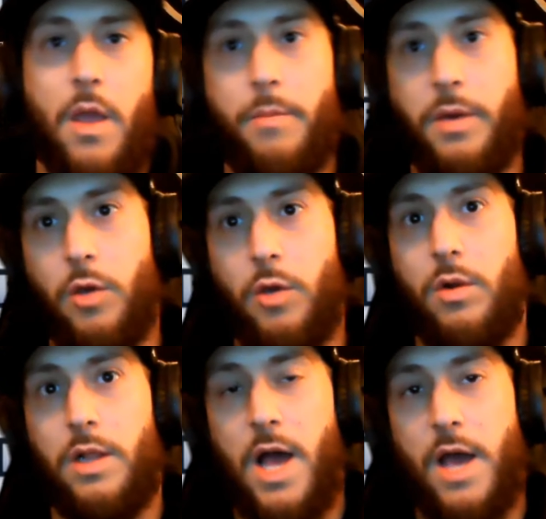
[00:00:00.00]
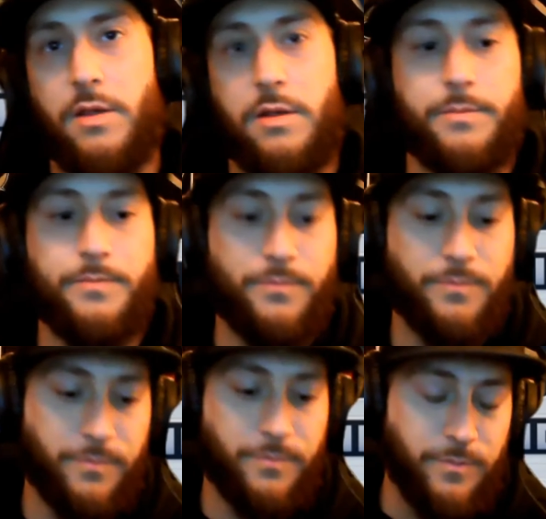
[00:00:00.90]
be utilized
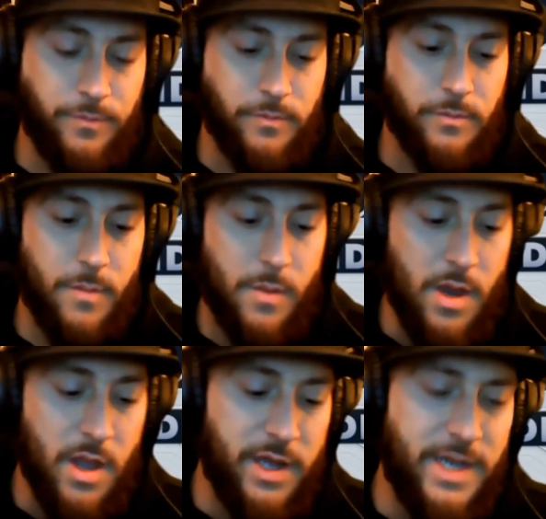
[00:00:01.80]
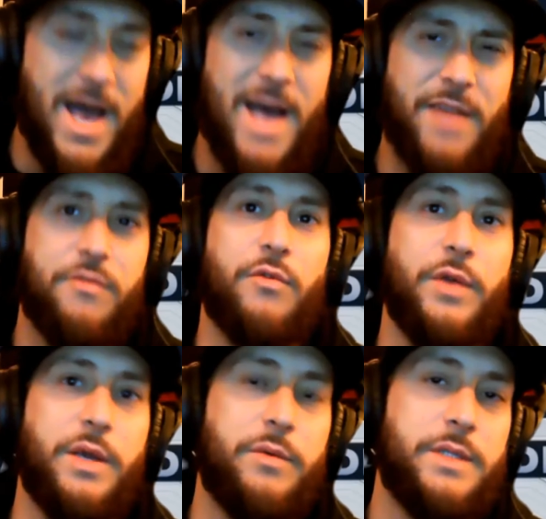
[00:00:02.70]
not
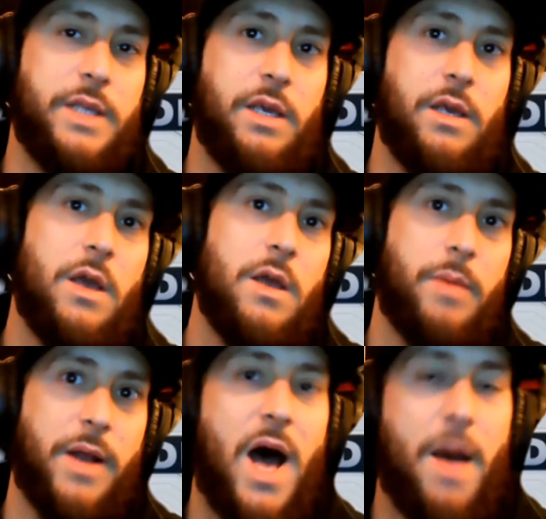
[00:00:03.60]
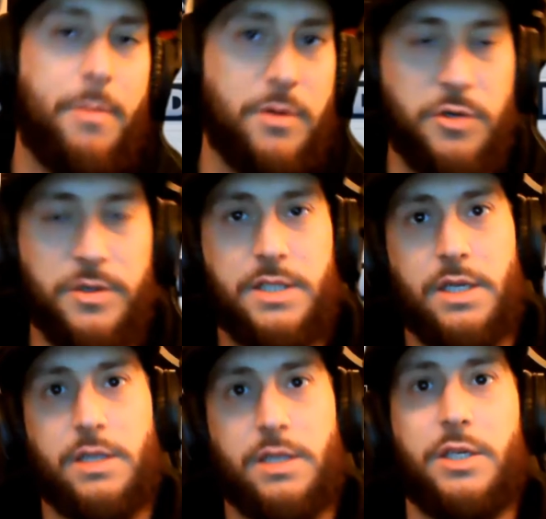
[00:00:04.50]
frequently, but
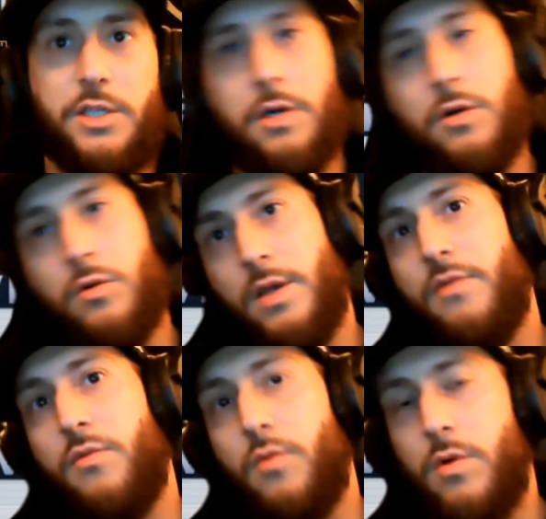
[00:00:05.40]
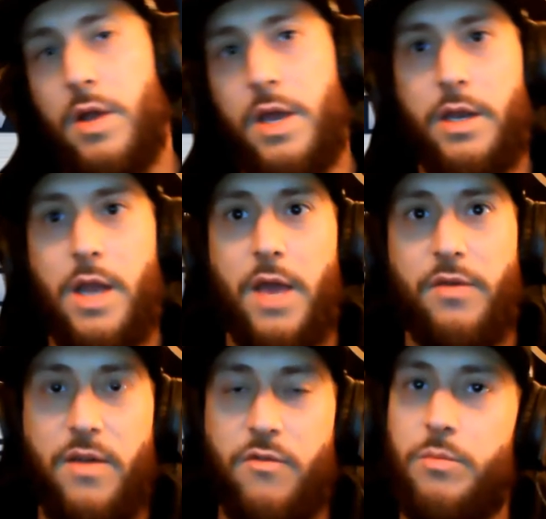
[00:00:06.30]
opportunistically. So if we're in a
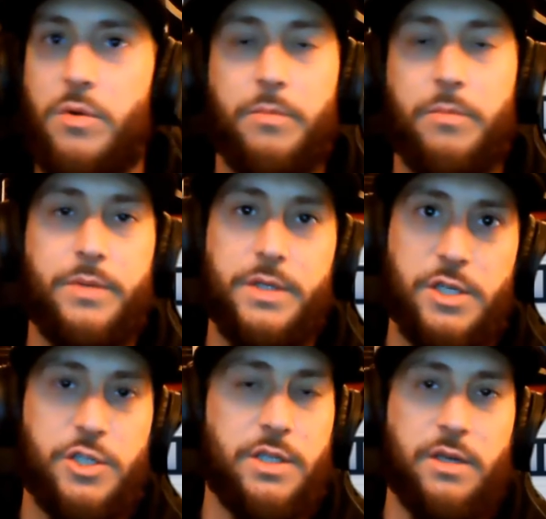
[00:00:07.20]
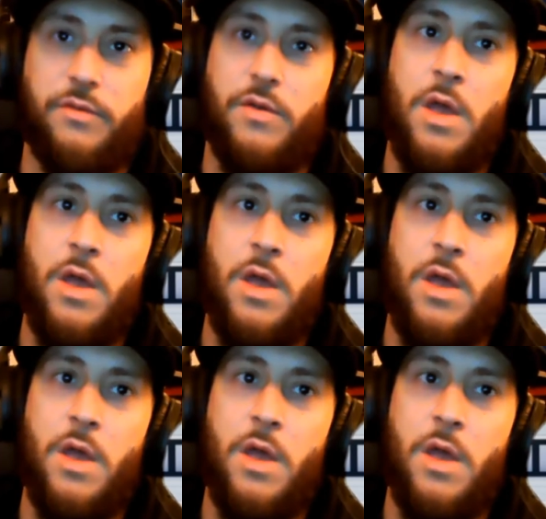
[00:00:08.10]
favorable position of